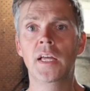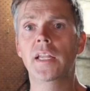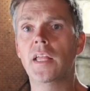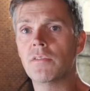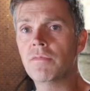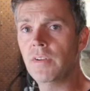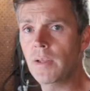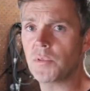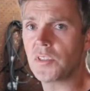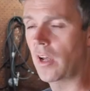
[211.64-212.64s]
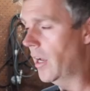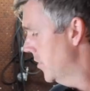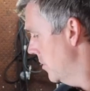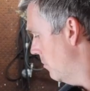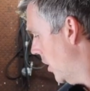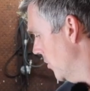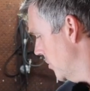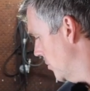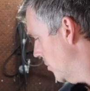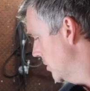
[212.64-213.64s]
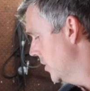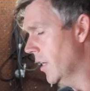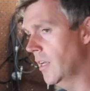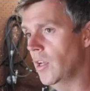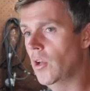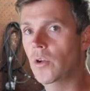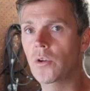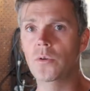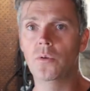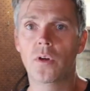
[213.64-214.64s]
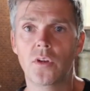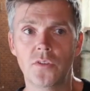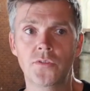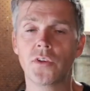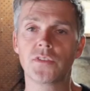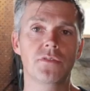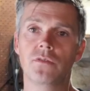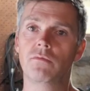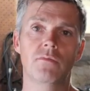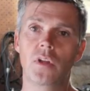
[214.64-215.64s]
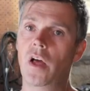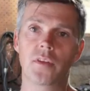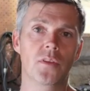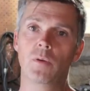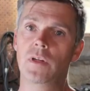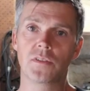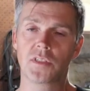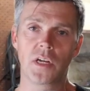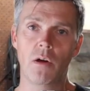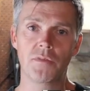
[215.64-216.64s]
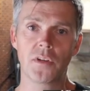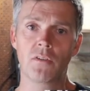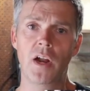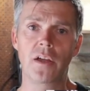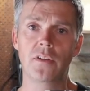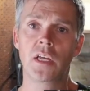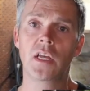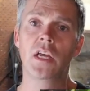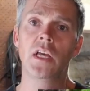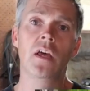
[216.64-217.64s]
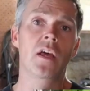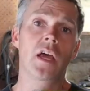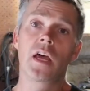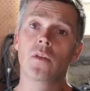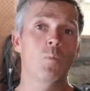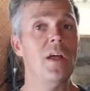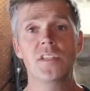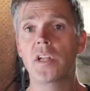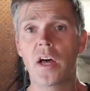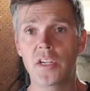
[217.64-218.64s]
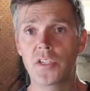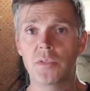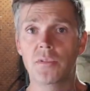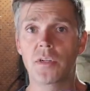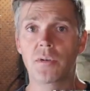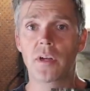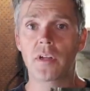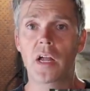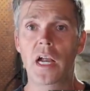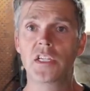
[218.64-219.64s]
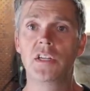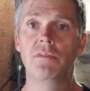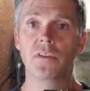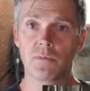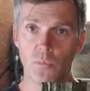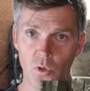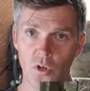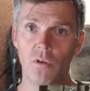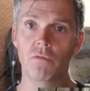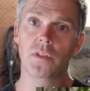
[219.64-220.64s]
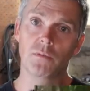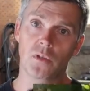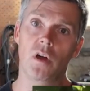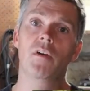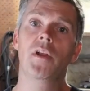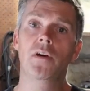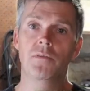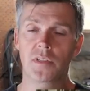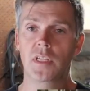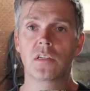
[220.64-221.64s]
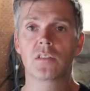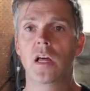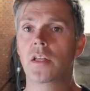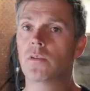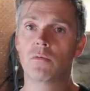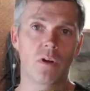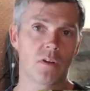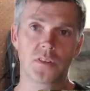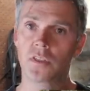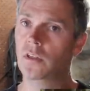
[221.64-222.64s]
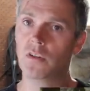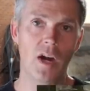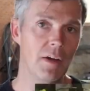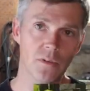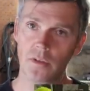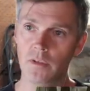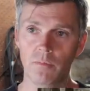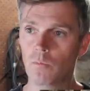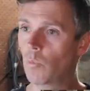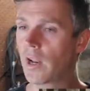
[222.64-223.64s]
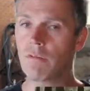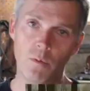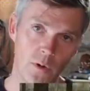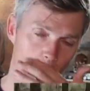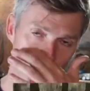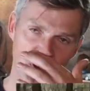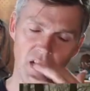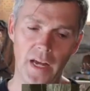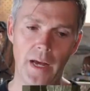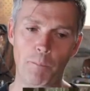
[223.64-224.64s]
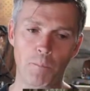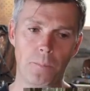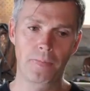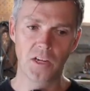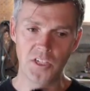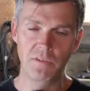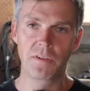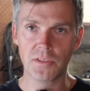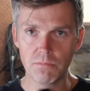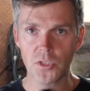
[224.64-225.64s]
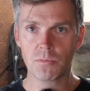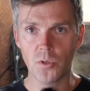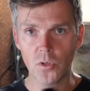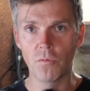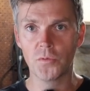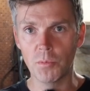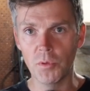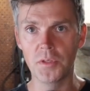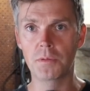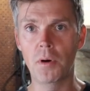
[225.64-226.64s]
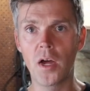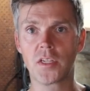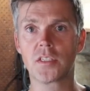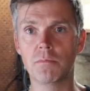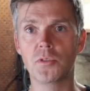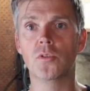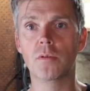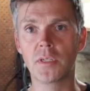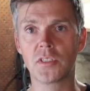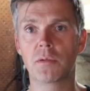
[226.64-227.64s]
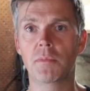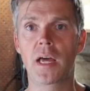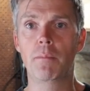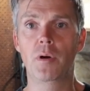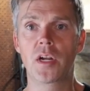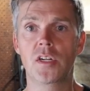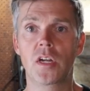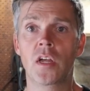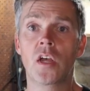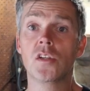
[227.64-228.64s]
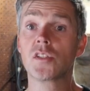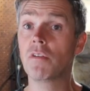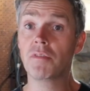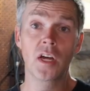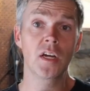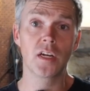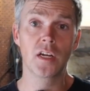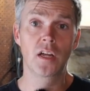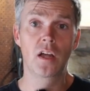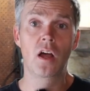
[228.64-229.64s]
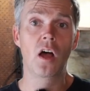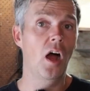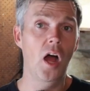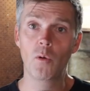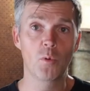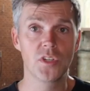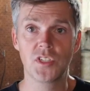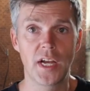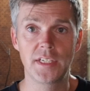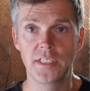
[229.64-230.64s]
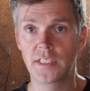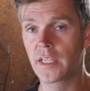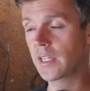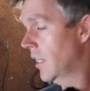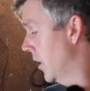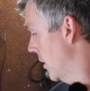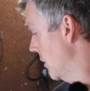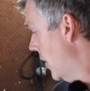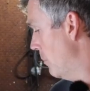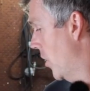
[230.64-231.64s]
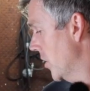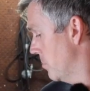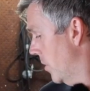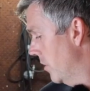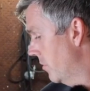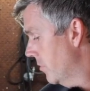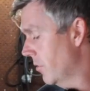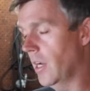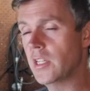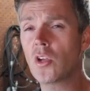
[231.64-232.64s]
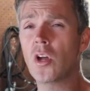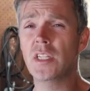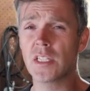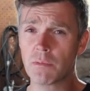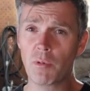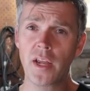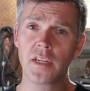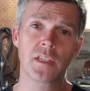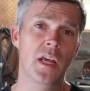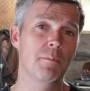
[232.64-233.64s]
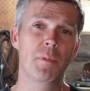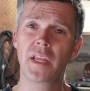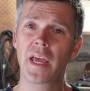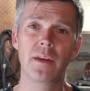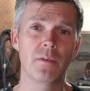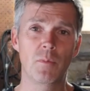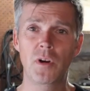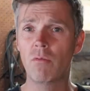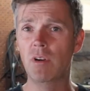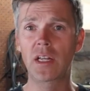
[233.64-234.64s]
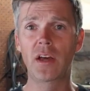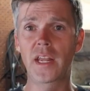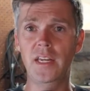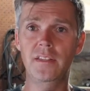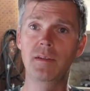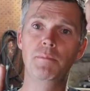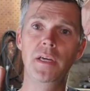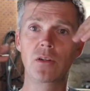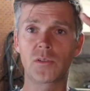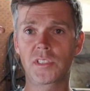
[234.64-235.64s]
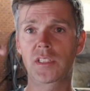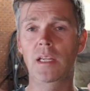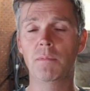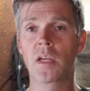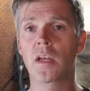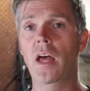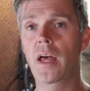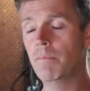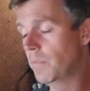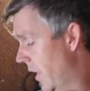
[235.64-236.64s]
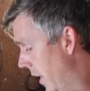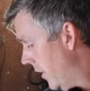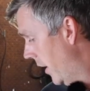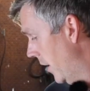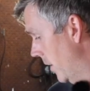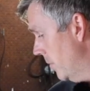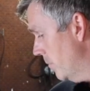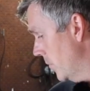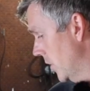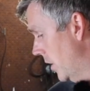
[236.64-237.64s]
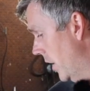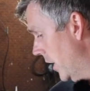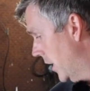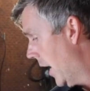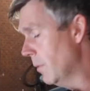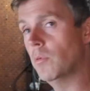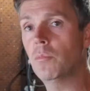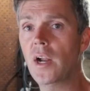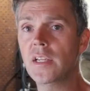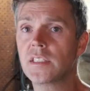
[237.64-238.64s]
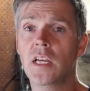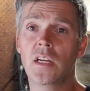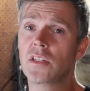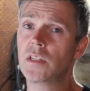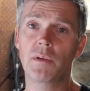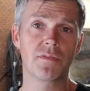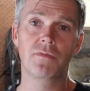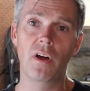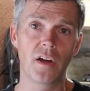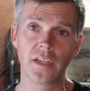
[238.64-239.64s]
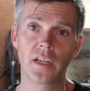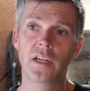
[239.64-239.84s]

Now the flip side, my other daughter, who doesn't like the wheels to go off the ground, weight's not an issue to her, and she feels more comfortable going over things like the rocks and the gravel and whatever we're on. She feels much more comfortable that the bike's absorbing some of that pressure. So for her, I wouldn't change a thing. That bike's perfect for her. It's got disc brakes, but again, we're not really on anything big or steep. They're cable brakes, so it's fine.